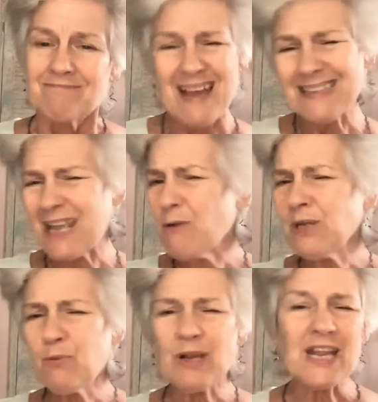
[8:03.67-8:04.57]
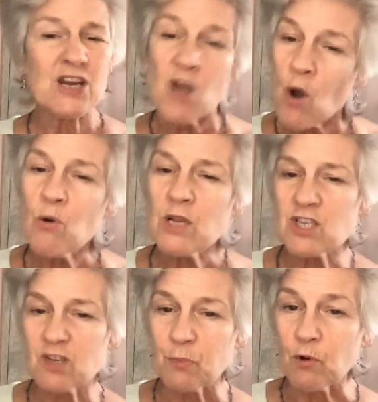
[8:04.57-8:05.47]
And the only really
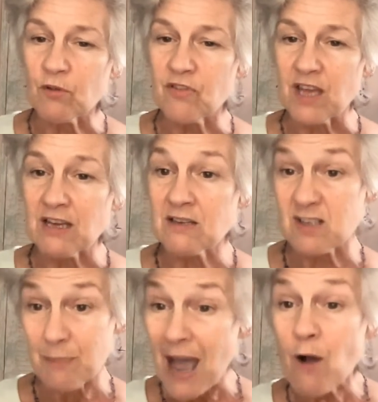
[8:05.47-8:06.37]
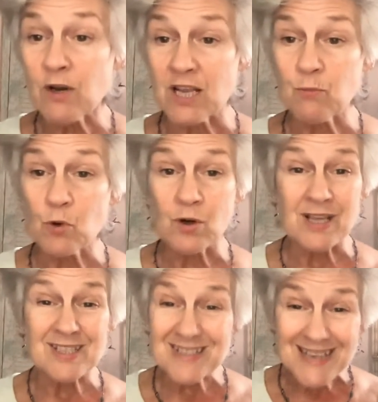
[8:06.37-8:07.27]
noticeable things about him were
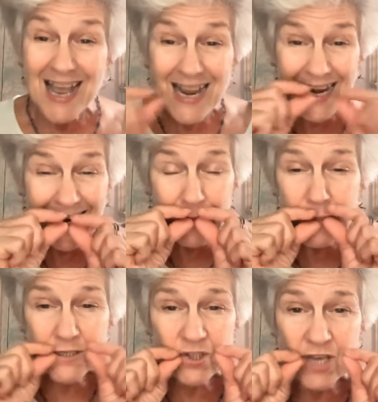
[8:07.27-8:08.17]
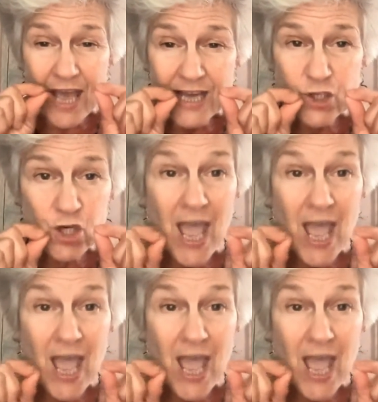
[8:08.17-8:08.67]
his tiny mustache